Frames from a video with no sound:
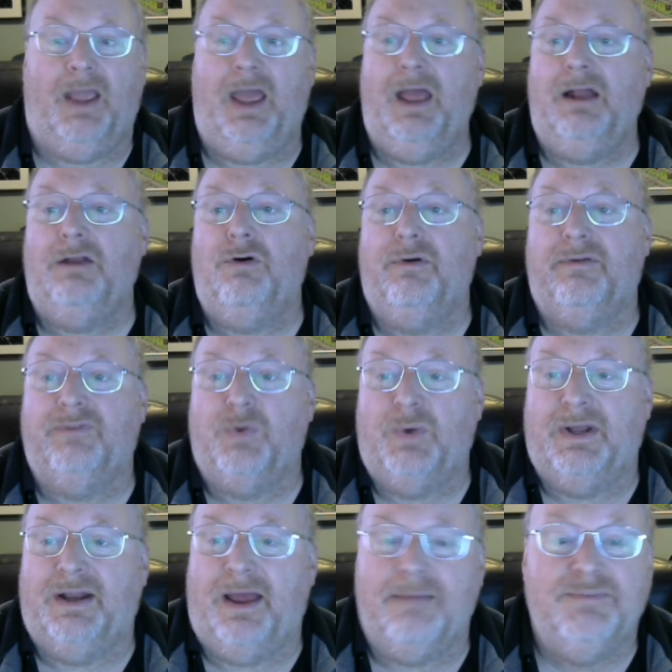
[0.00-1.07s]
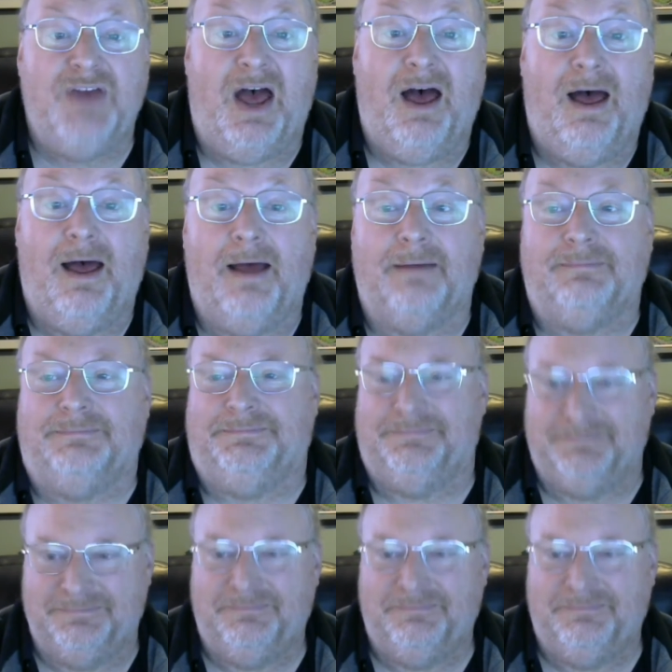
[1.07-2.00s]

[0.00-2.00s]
Hello everyone, I'm Thom.